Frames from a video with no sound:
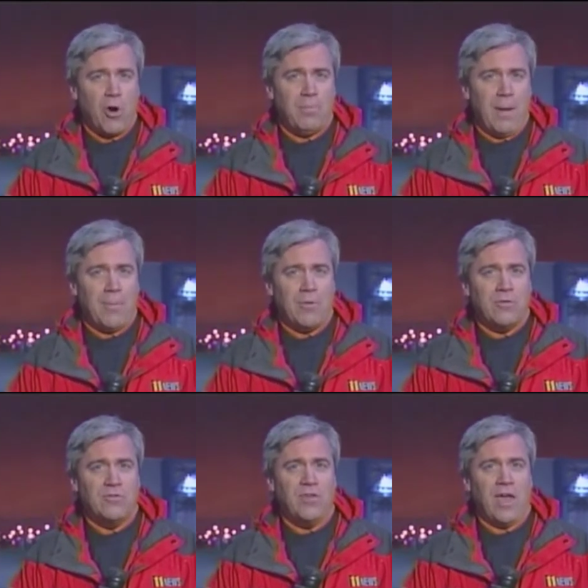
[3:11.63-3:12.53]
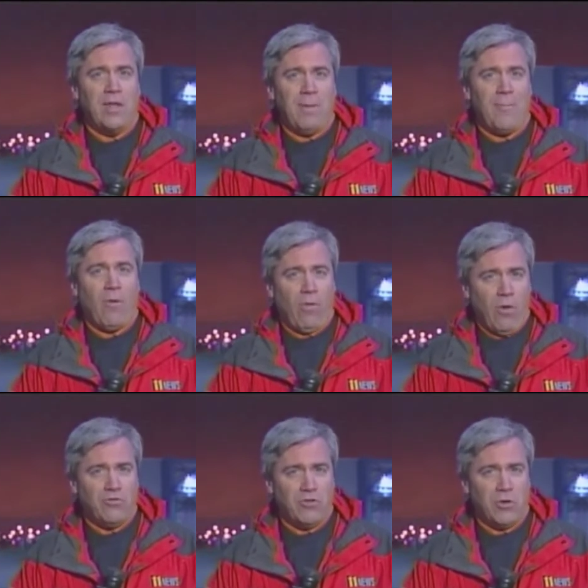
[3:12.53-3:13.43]
board members and people
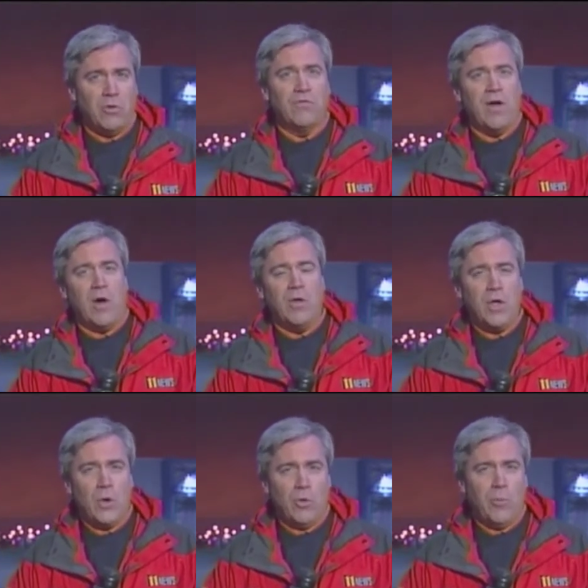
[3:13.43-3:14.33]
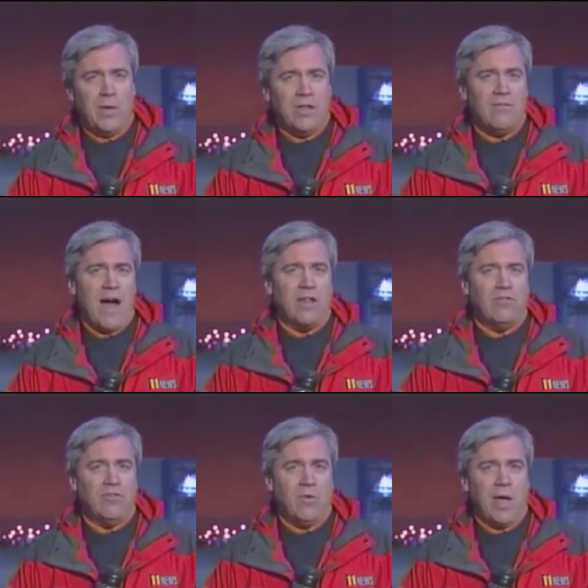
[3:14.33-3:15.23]
close to U of L will be
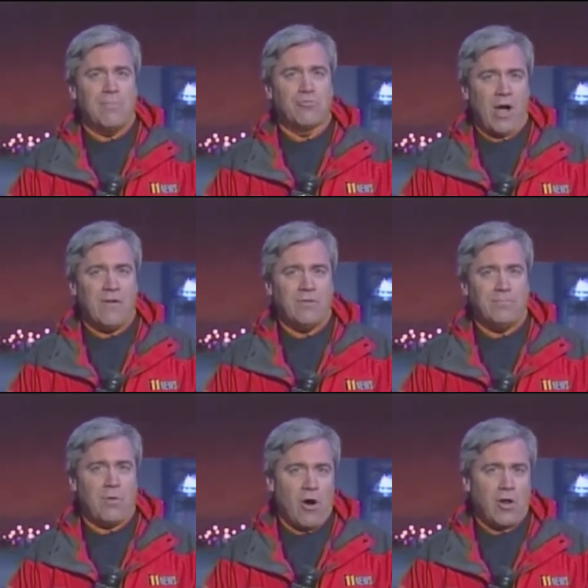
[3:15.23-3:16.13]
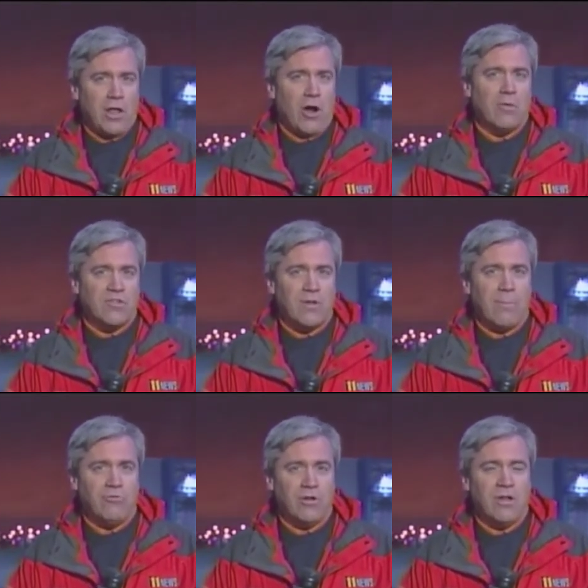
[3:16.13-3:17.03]
invited to a private party or
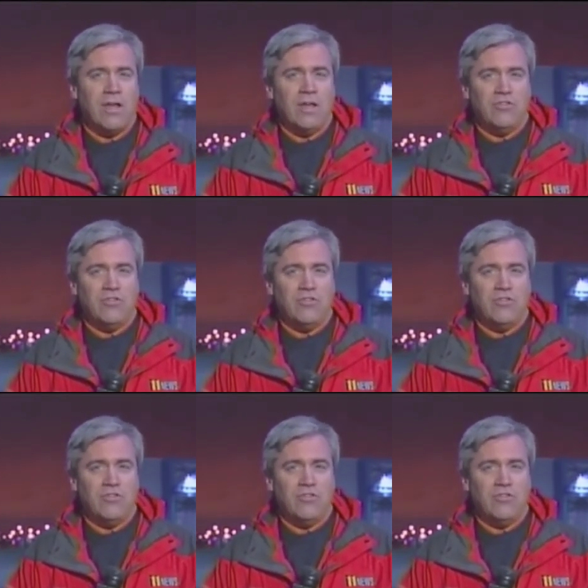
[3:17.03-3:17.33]
reception